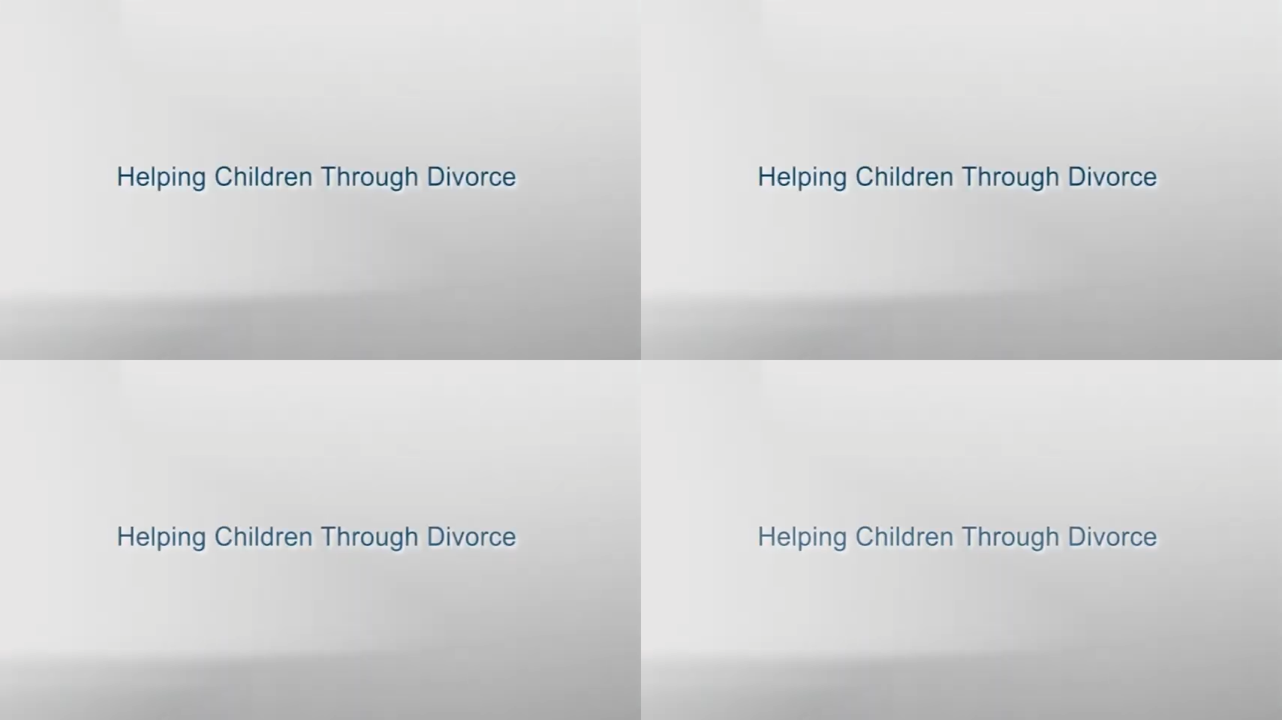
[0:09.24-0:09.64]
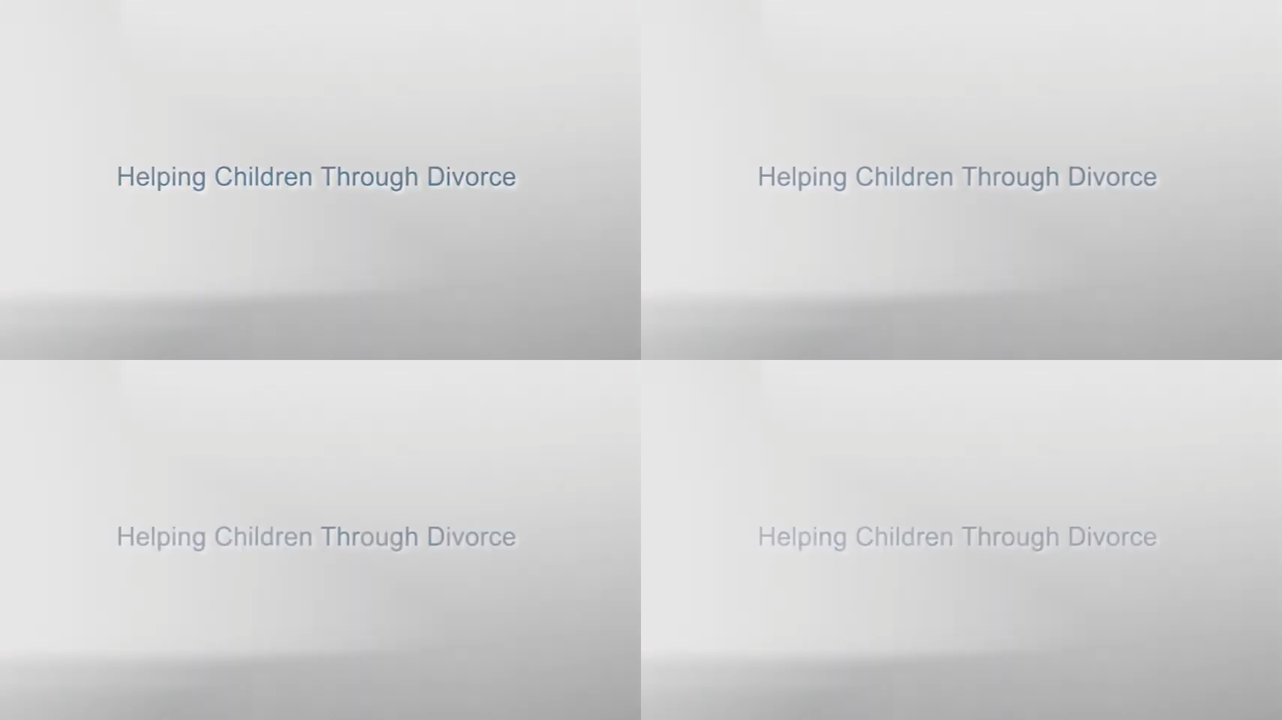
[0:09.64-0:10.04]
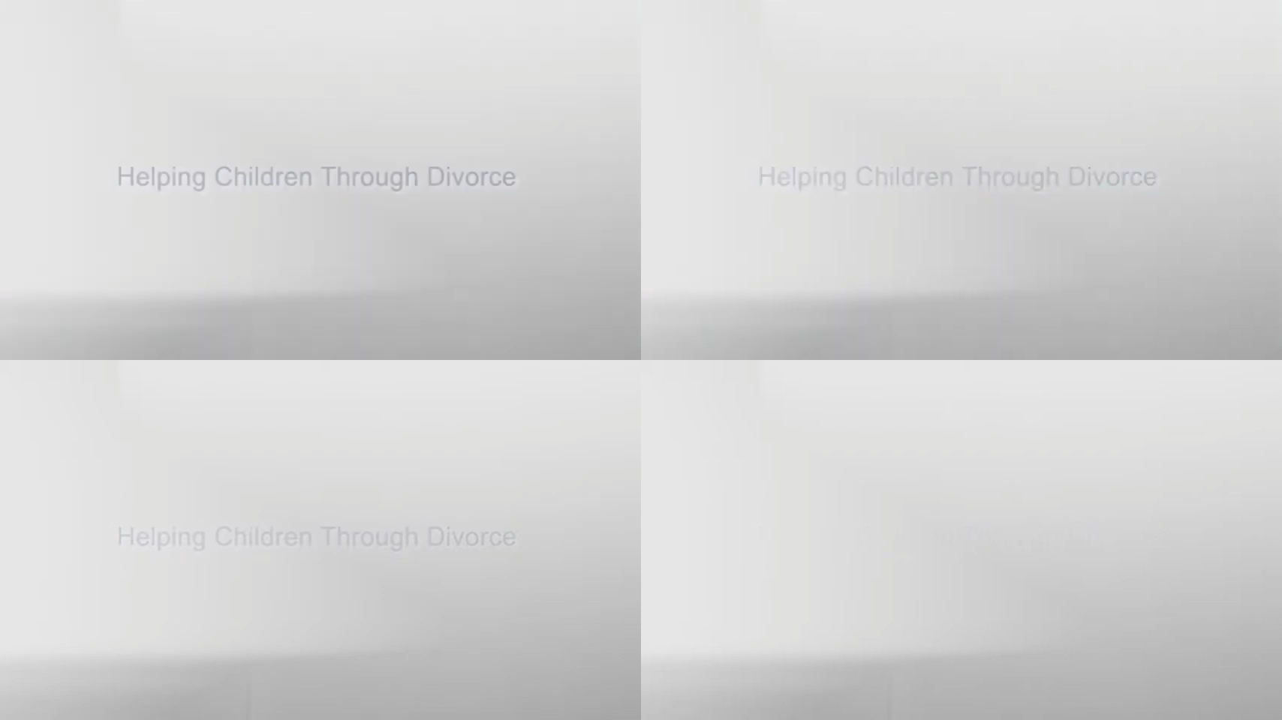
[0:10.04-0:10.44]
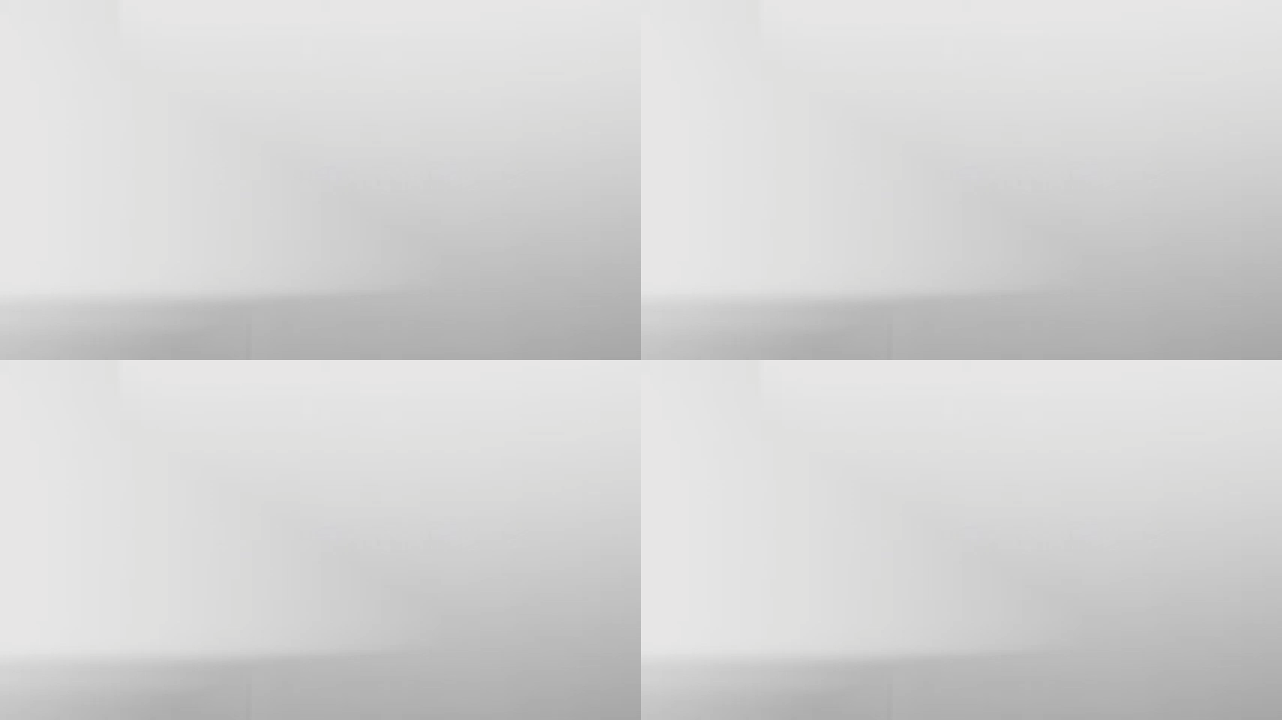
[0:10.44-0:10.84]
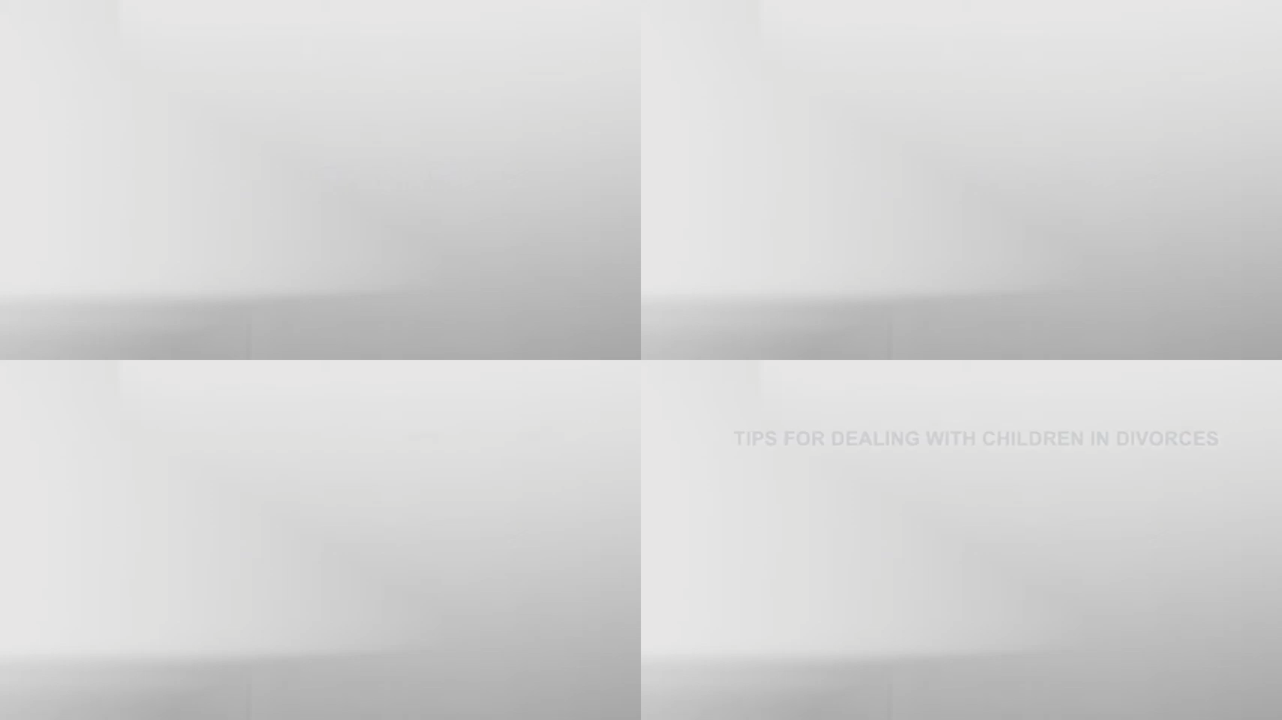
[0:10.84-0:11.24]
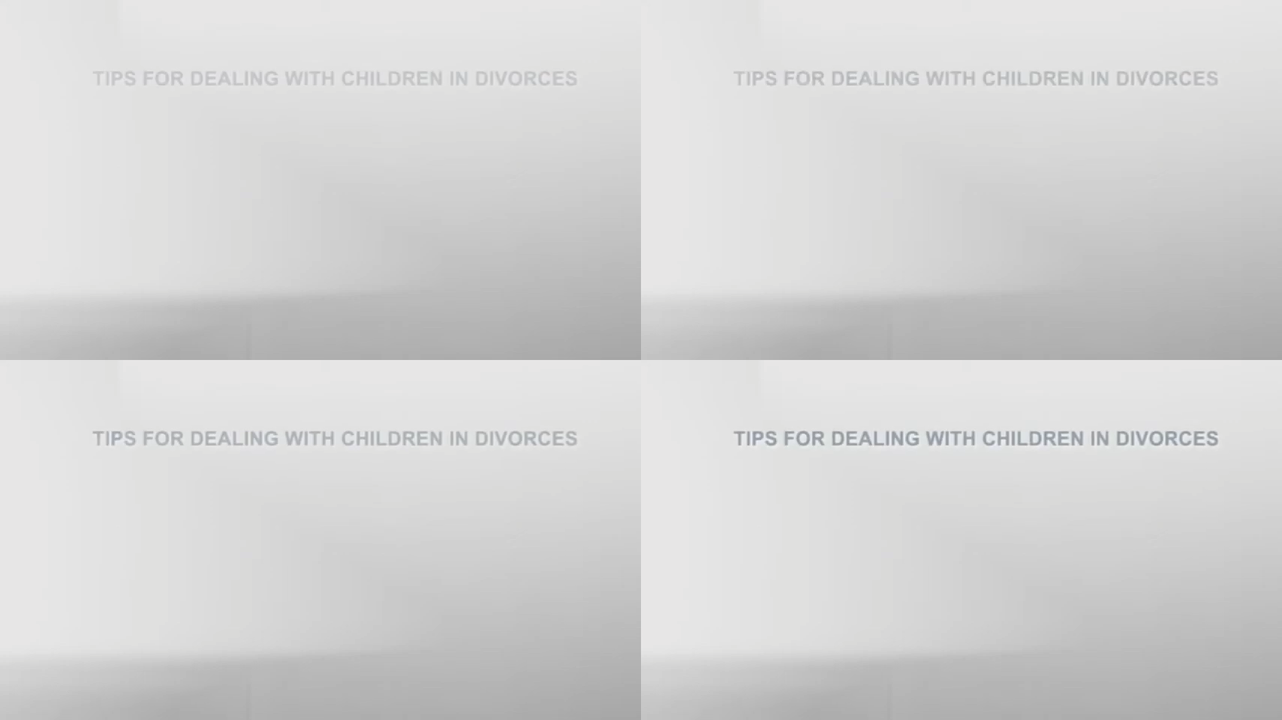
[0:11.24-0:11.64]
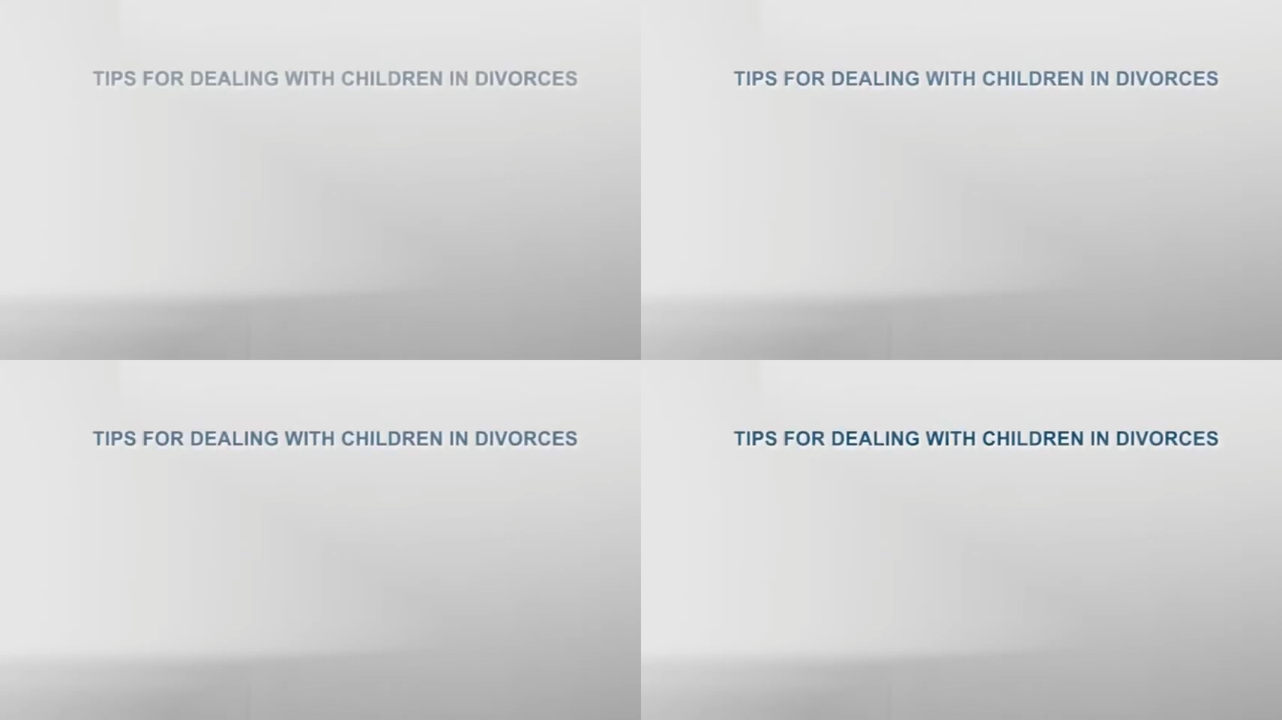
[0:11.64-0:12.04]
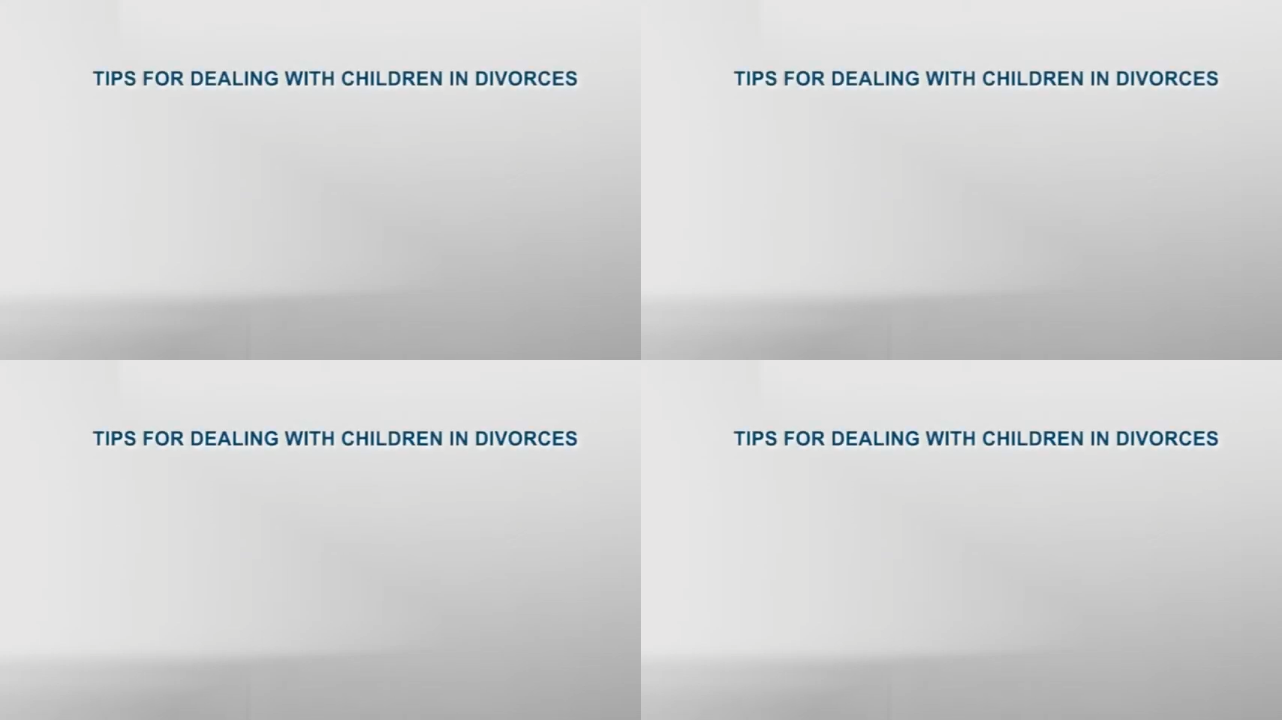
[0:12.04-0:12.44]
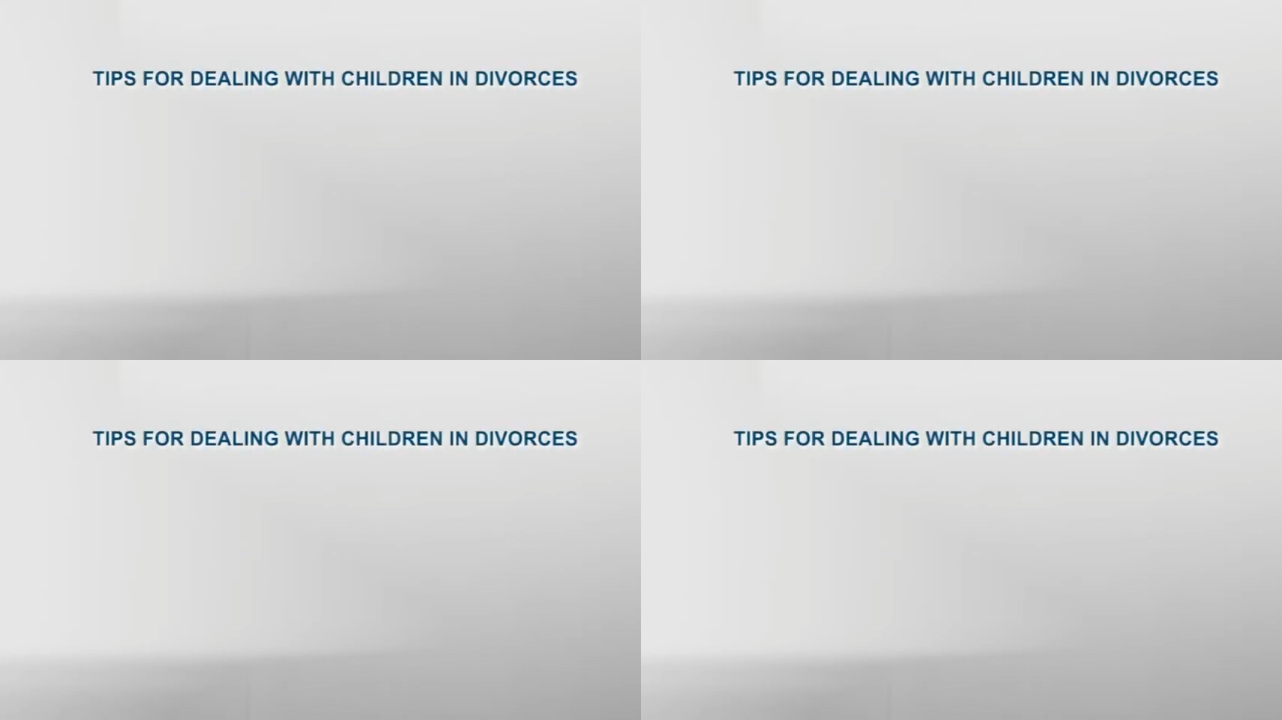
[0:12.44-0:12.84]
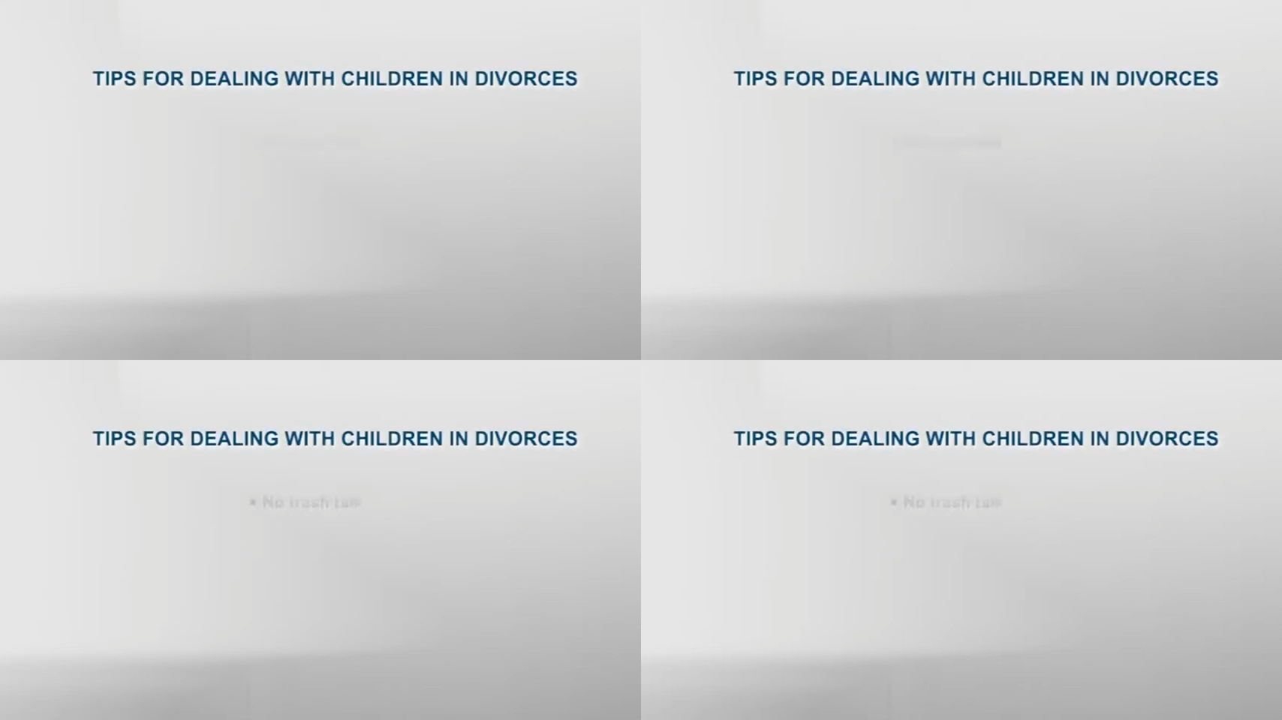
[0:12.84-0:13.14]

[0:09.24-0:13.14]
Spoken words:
(no speaker visible)